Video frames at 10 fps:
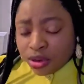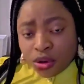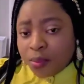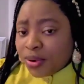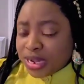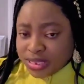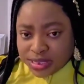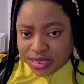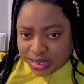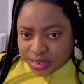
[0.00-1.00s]
Don't
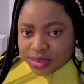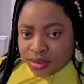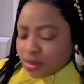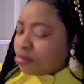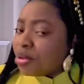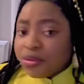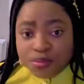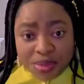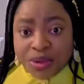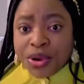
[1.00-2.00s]
practice that.
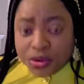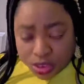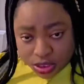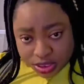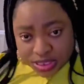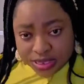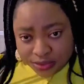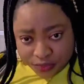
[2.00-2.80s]
Be real to yourself,